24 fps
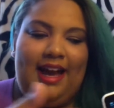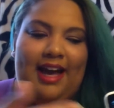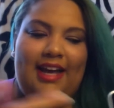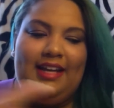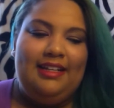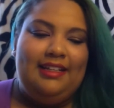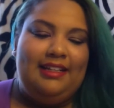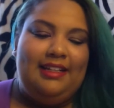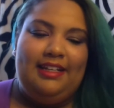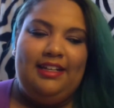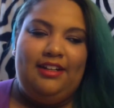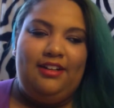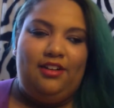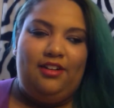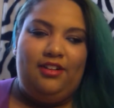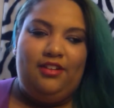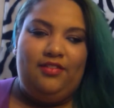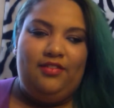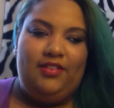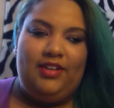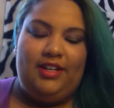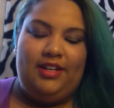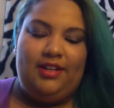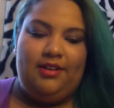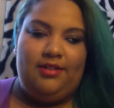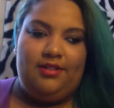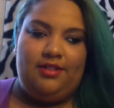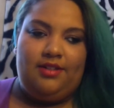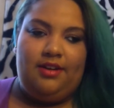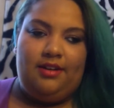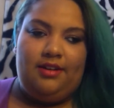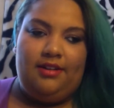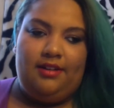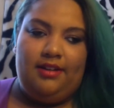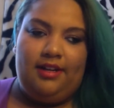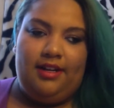I deleted all the videos
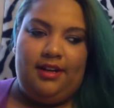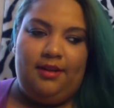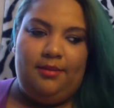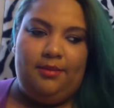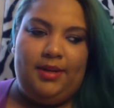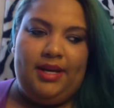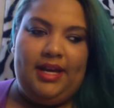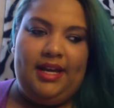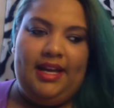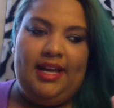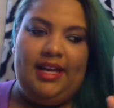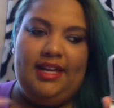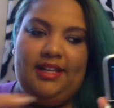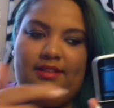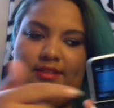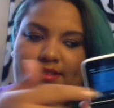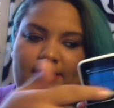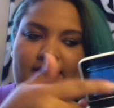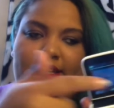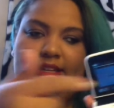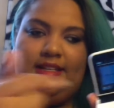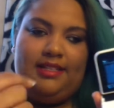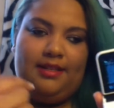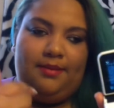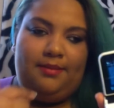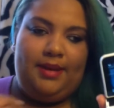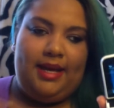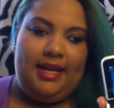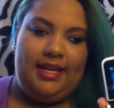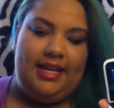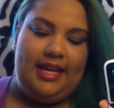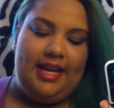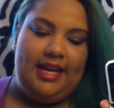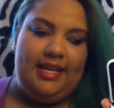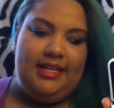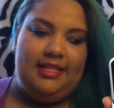on here, but it does it by
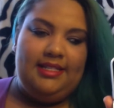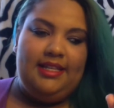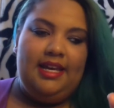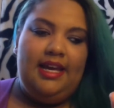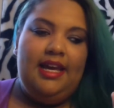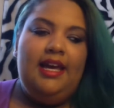days.